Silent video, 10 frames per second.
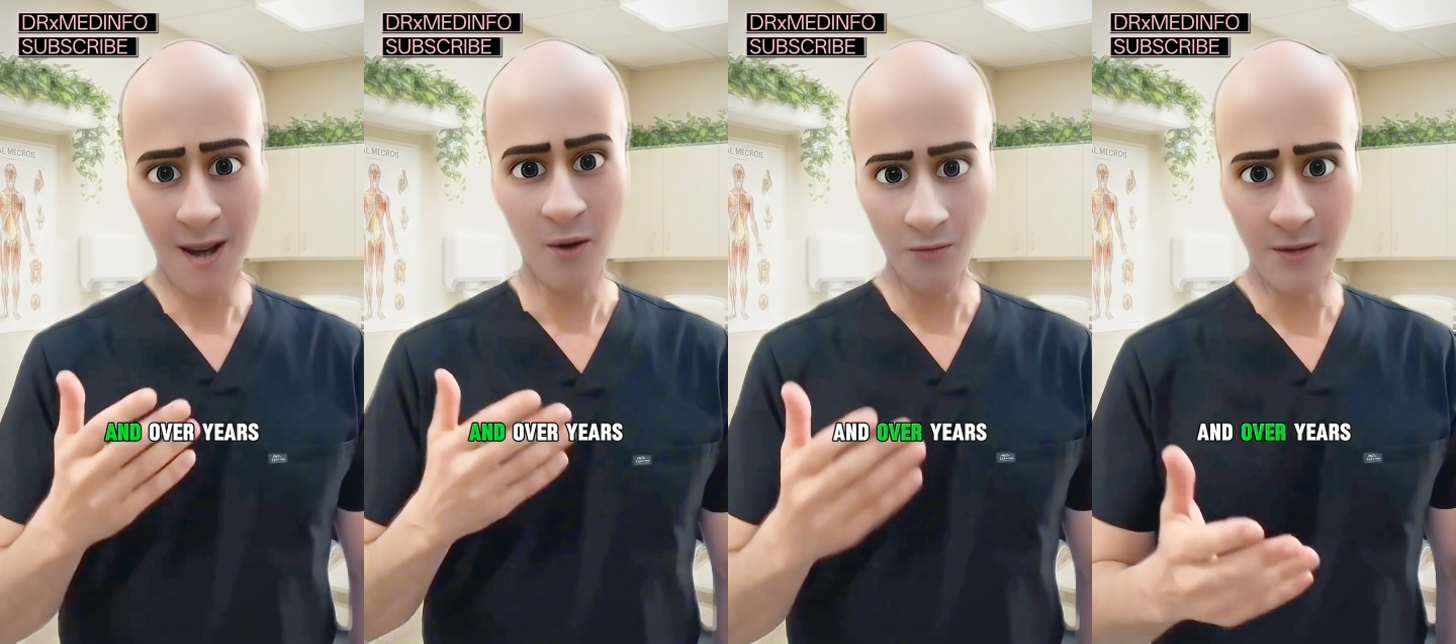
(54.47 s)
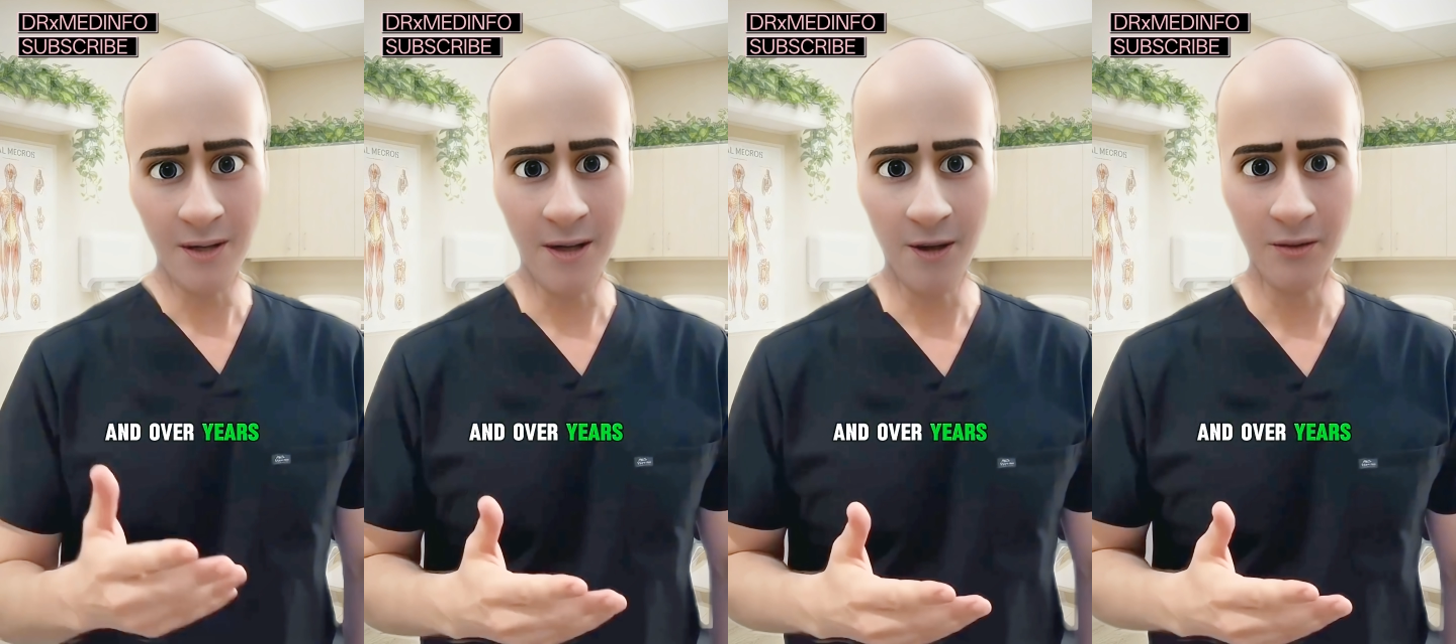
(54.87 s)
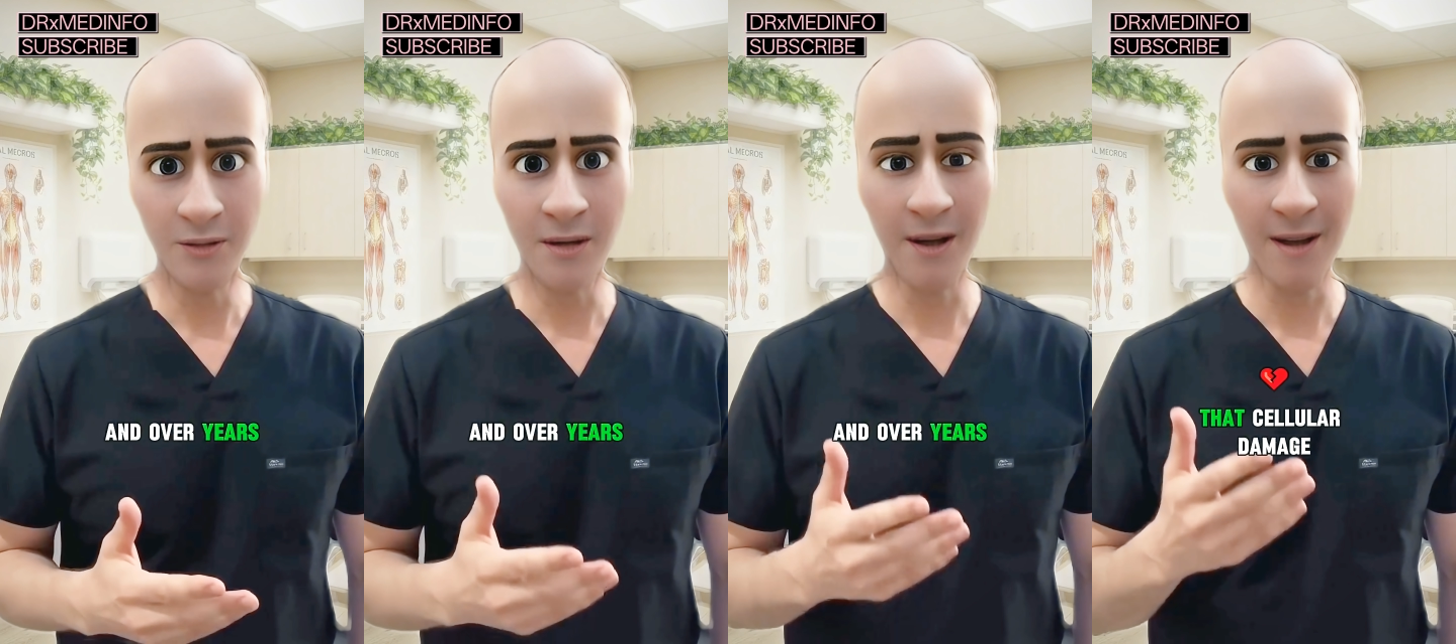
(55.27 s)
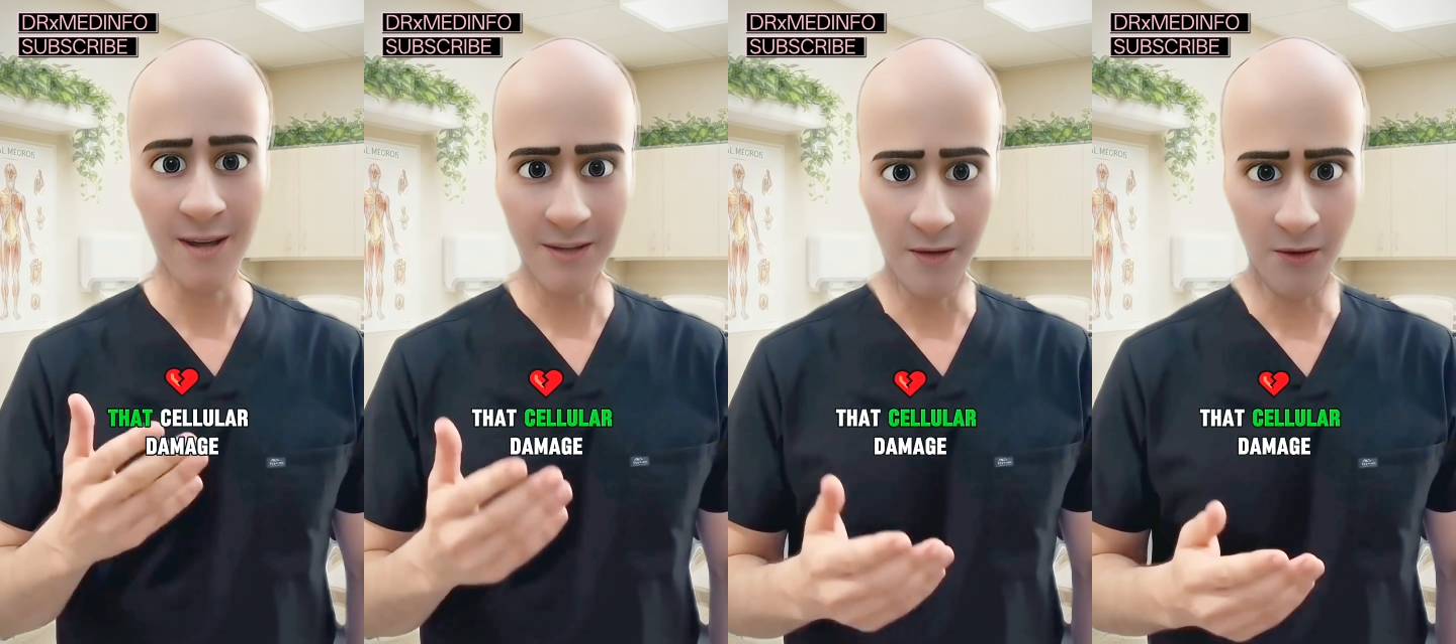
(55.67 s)
and over years,
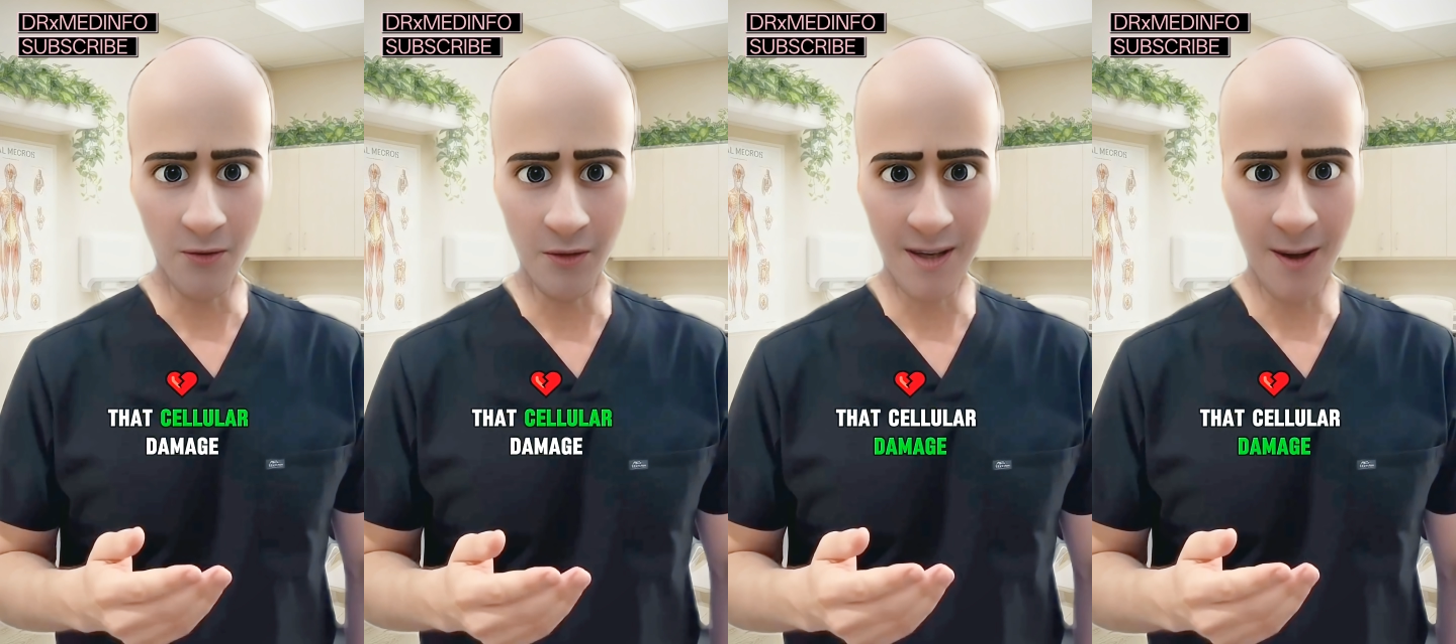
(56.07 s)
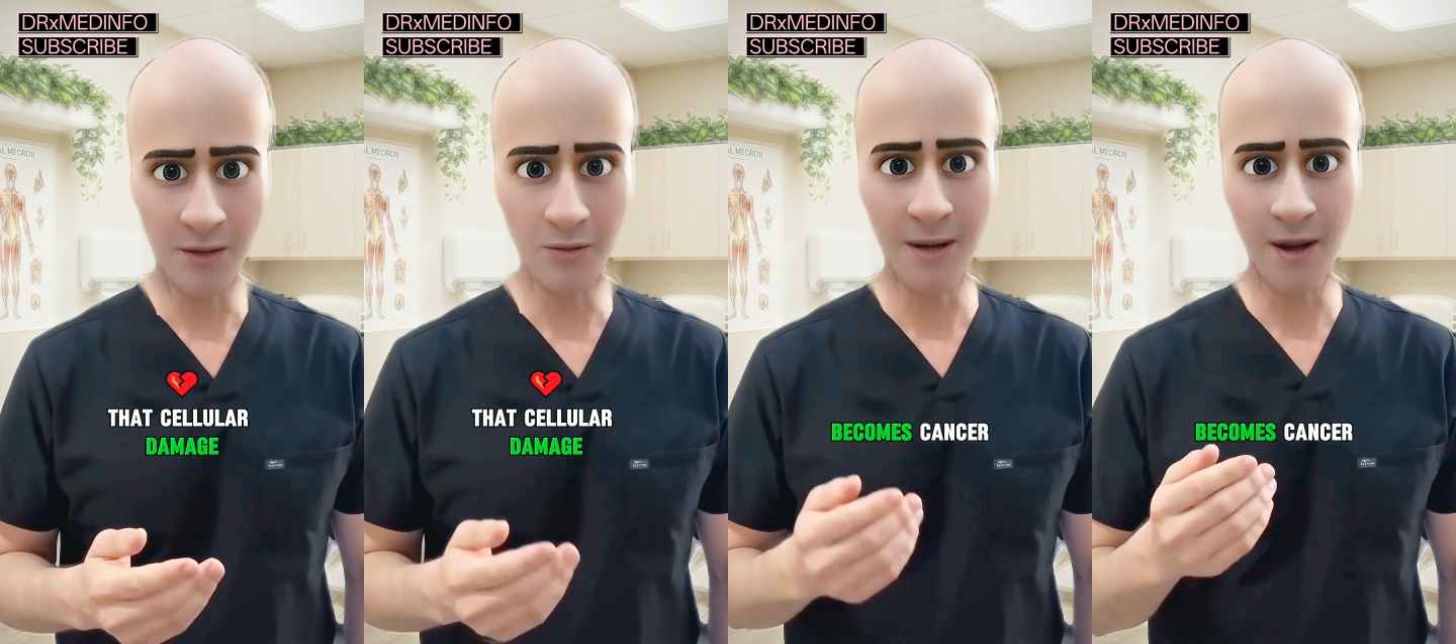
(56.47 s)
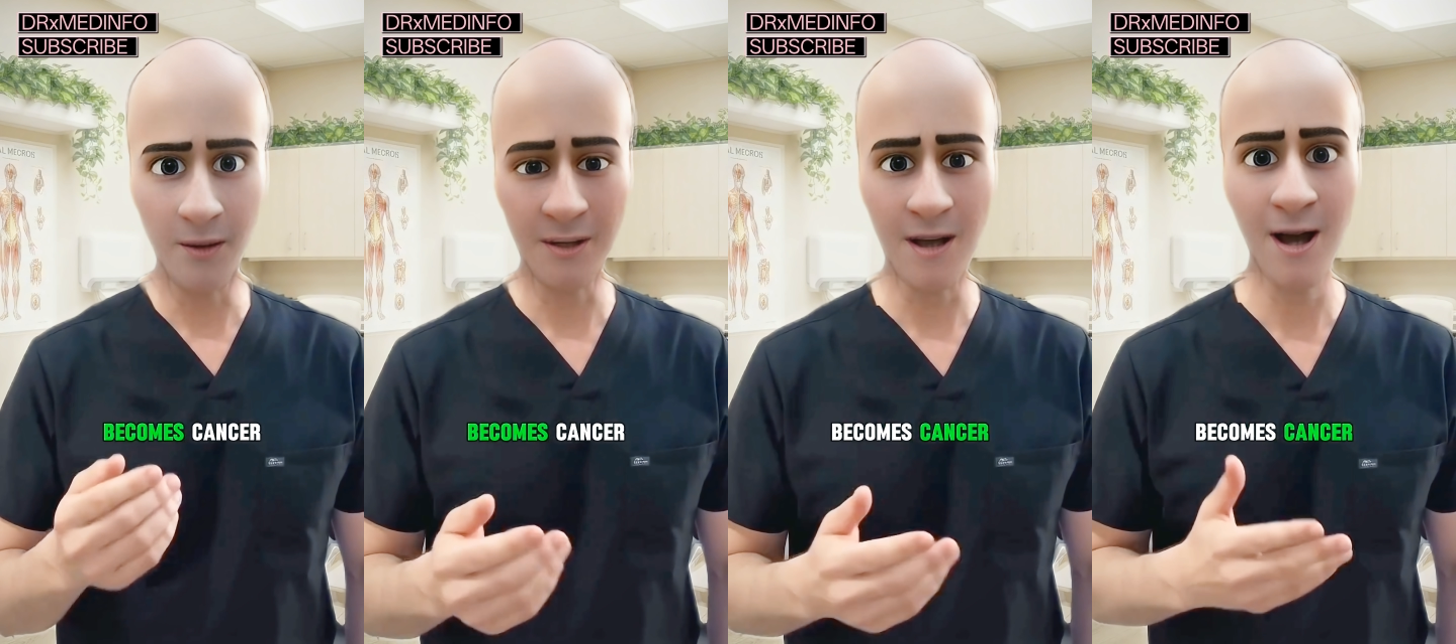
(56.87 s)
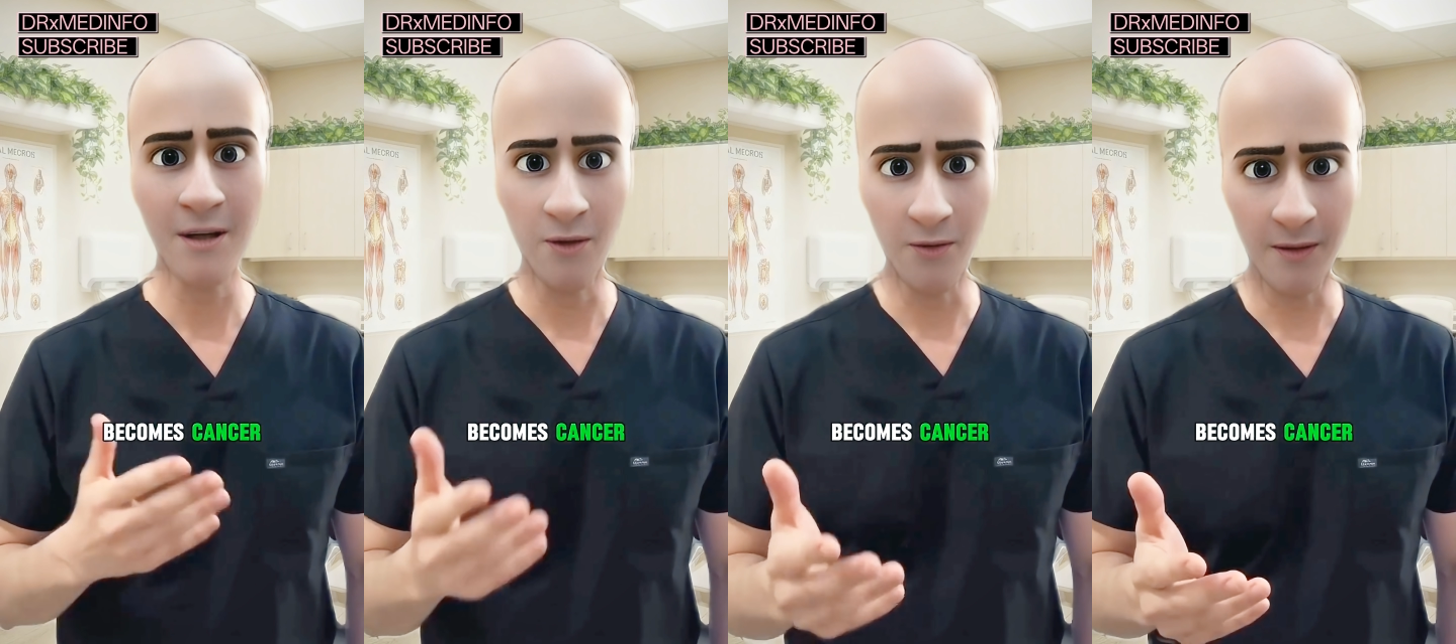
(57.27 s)
that cellular damage becomes
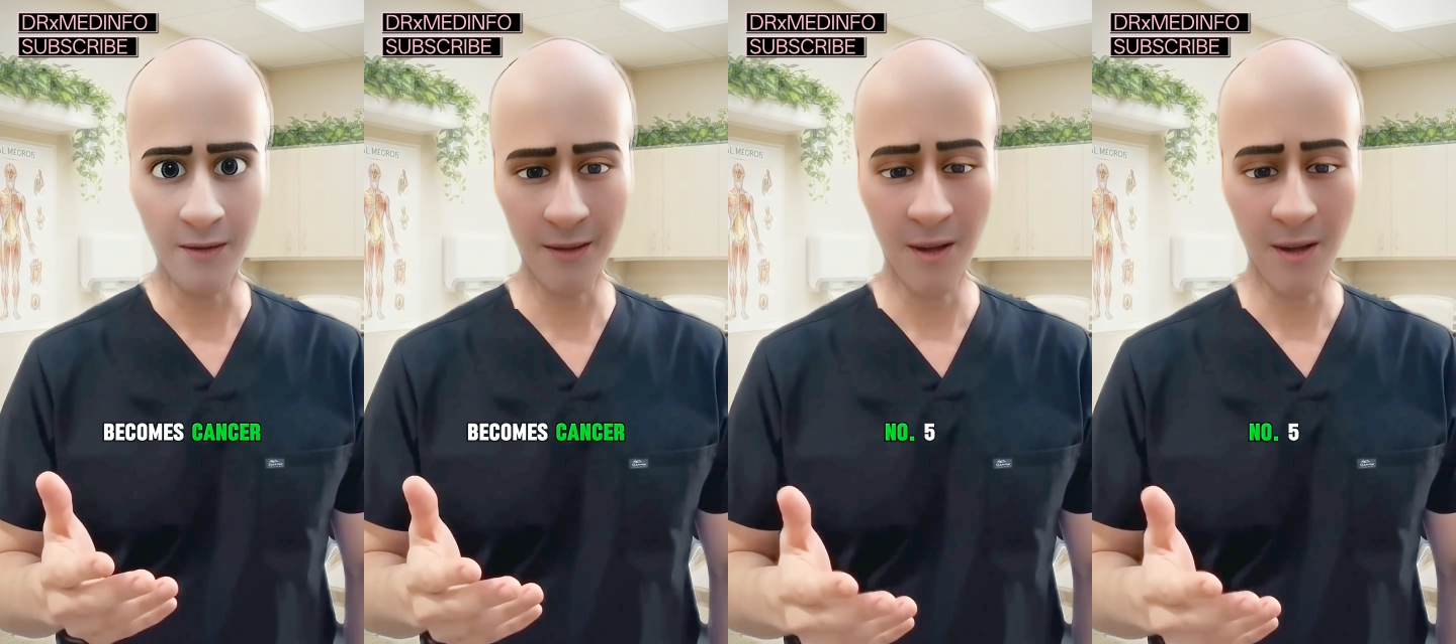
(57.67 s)
cancer.